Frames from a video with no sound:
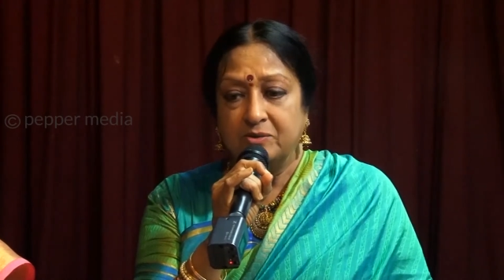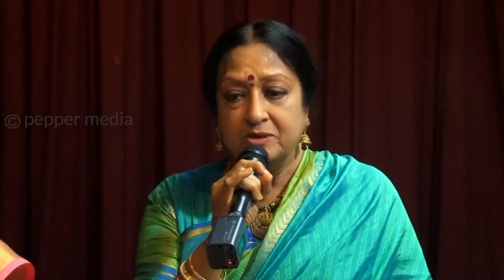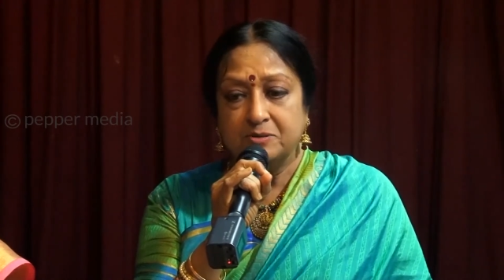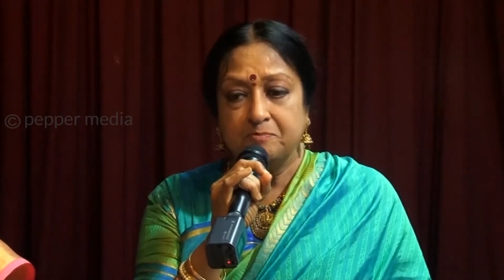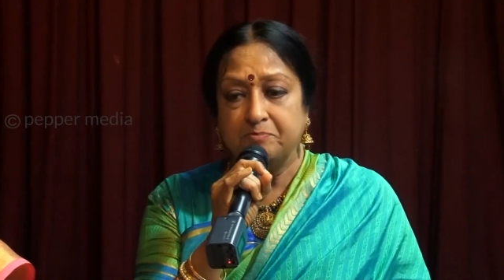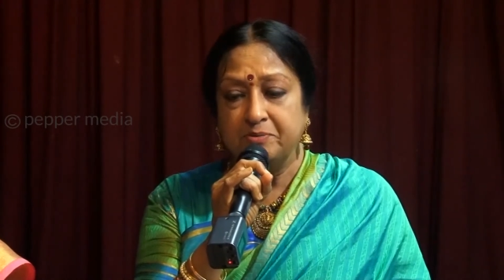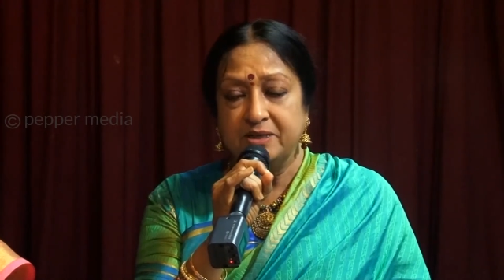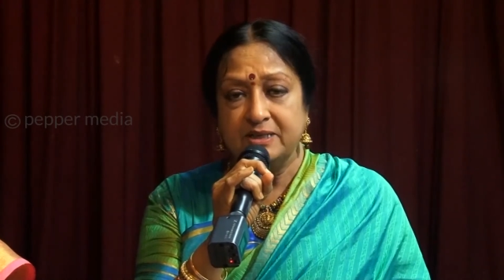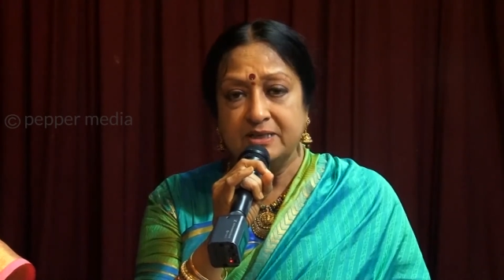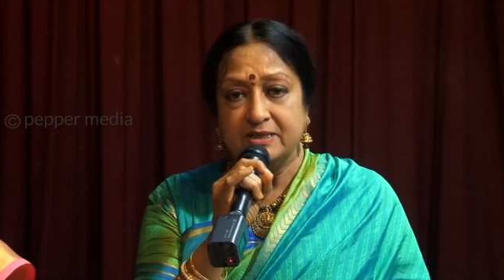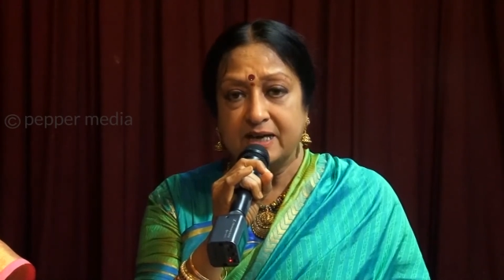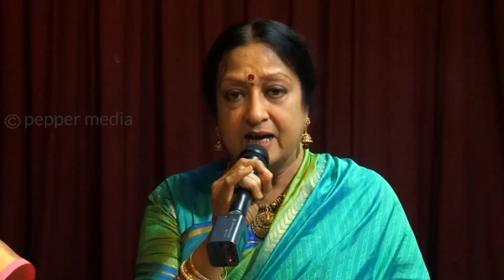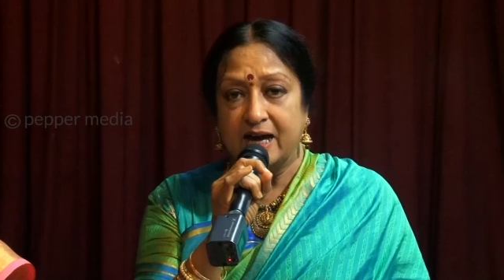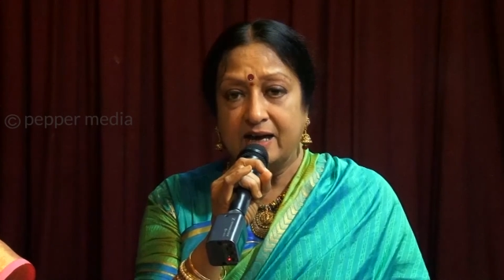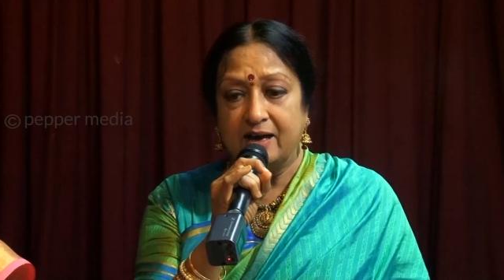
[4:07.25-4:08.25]
was
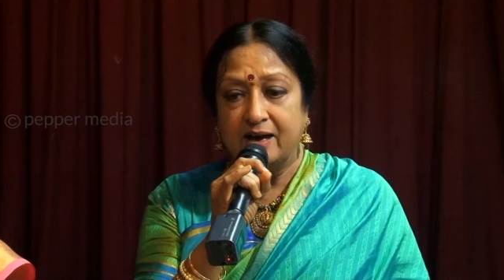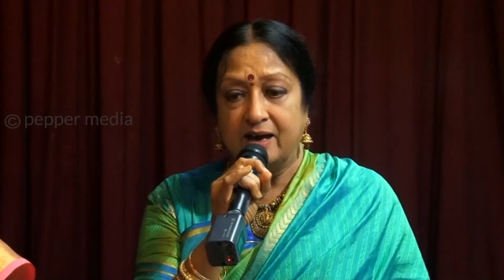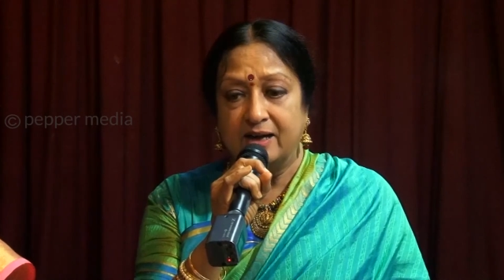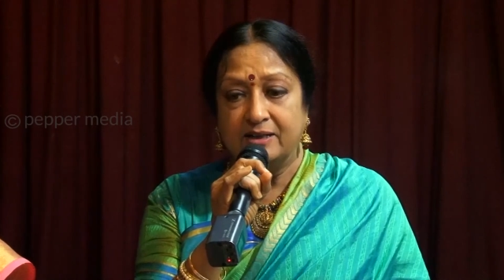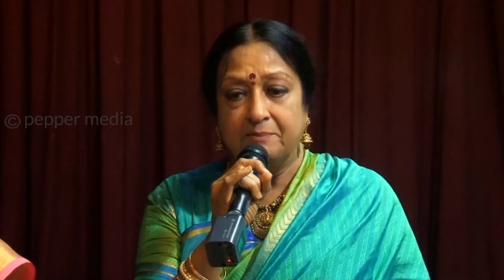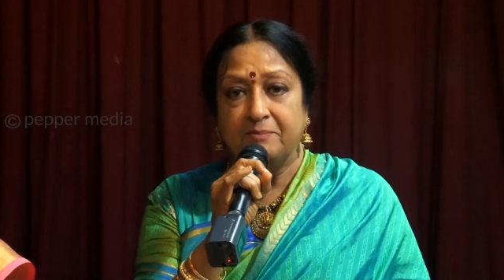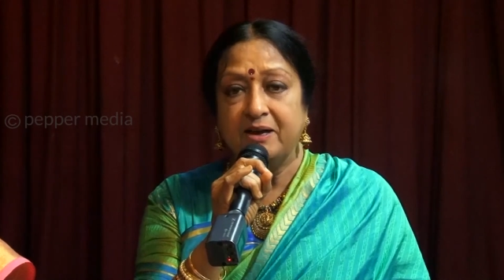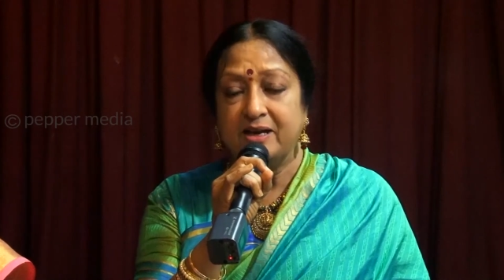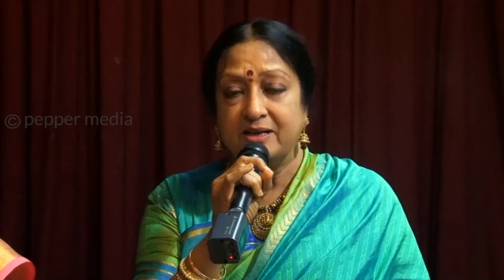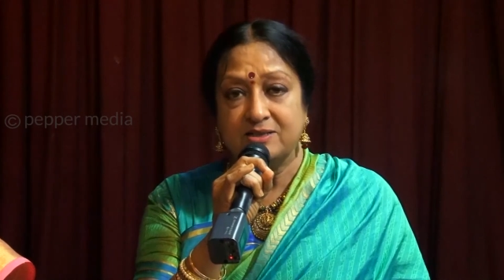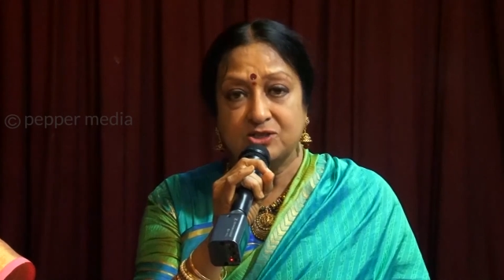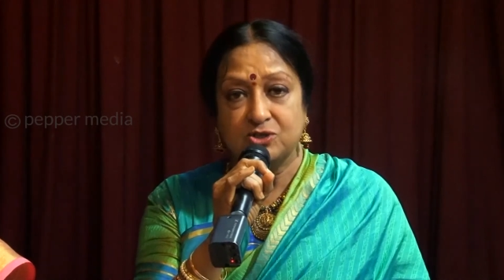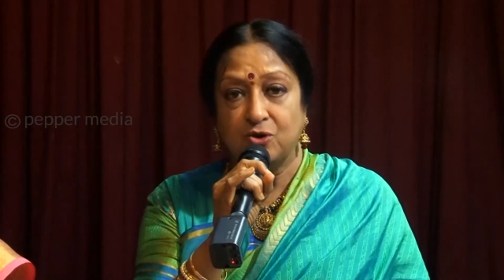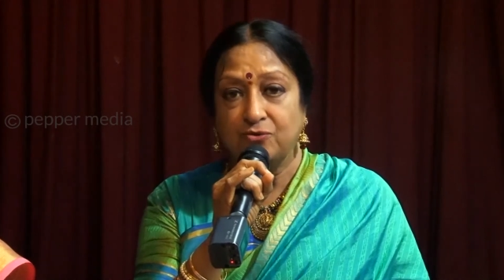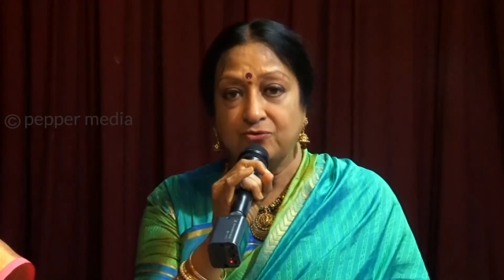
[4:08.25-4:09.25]
built at the
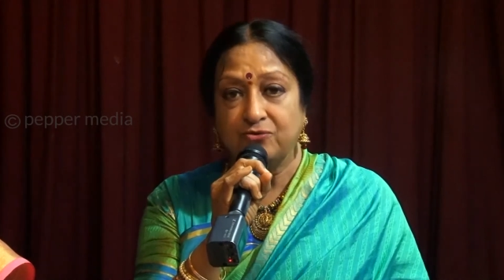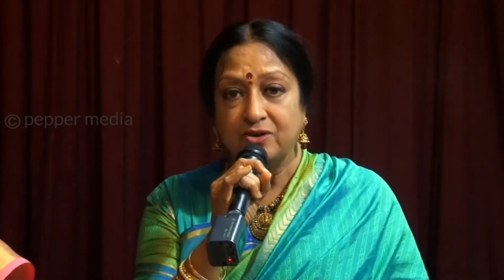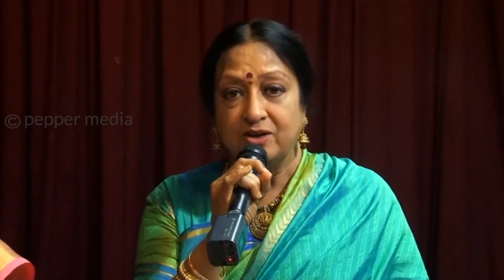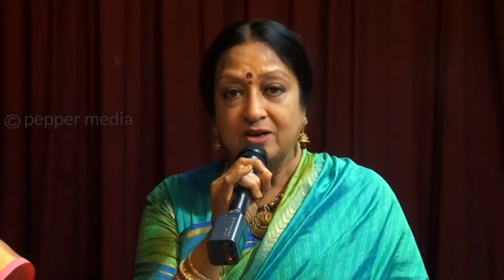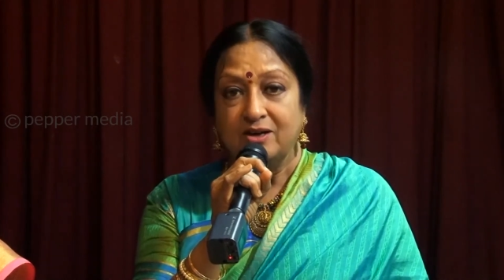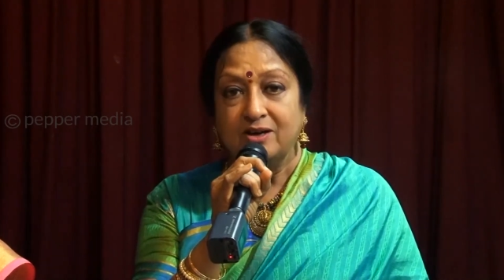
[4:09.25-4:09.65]
behest of